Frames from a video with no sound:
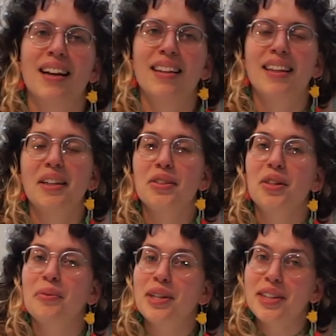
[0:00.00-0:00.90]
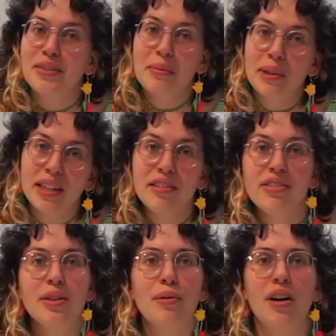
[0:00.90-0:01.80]
Thank you so much everybody
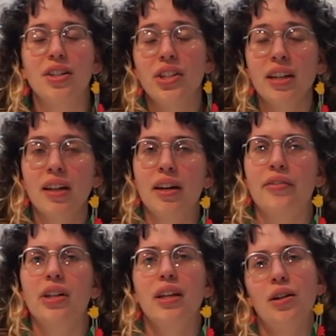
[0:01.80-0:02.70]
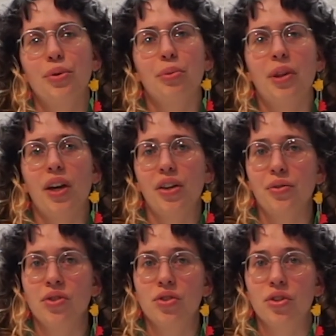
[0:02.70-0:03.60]
for watching, and I really hope that you
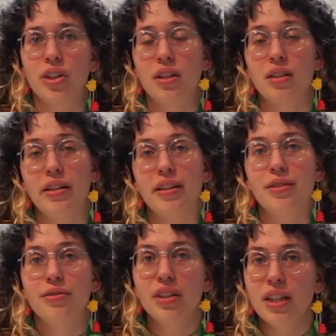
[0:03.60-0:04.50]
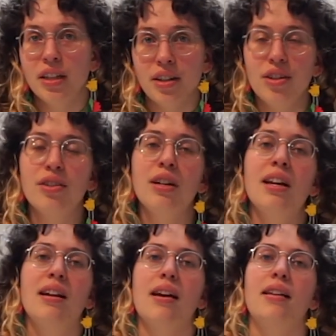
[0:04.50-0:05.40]
enjoyed today's video
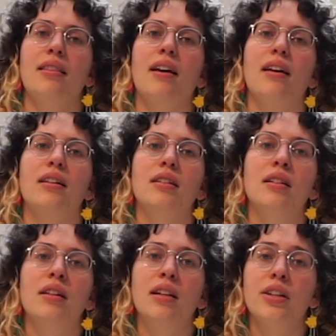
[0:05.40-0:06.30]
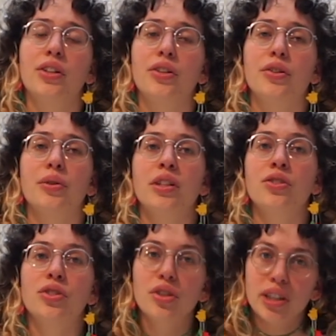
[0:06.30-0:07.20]
and that you
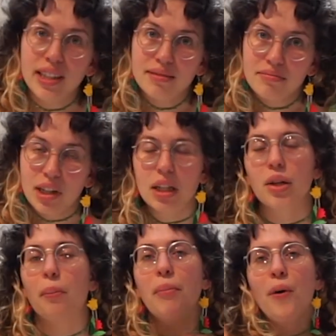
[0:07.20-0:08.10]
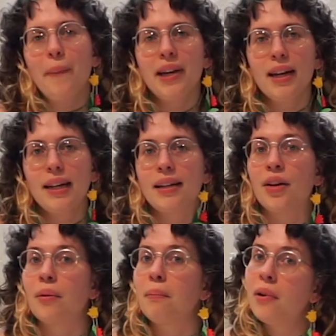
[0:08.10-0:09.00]
enjoyed a little moment in
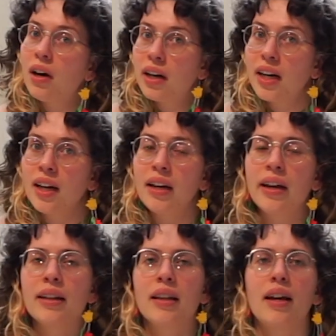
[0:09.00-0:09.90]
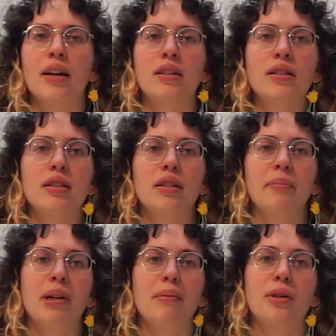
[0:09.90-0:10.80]
your body, and that
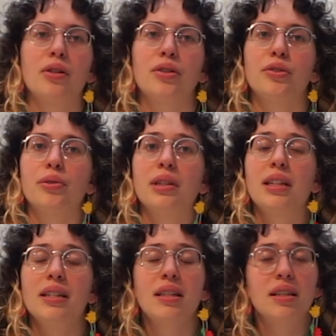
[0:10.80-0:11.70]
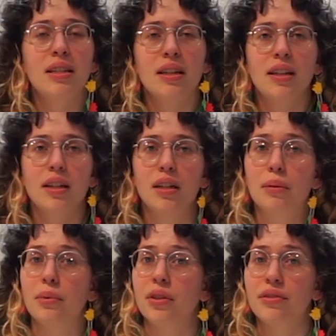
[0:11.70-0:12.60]
maybe you listed a
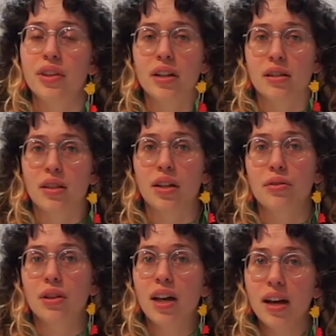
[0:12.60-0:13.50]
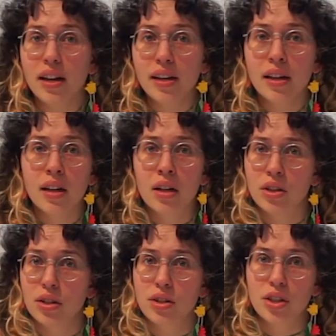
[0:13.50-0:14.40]
couple of things that you like
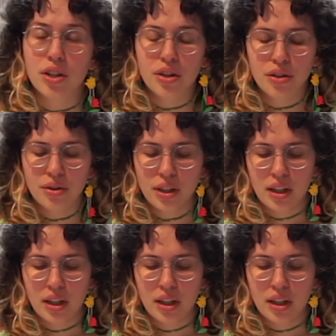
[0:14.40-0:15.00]
to do.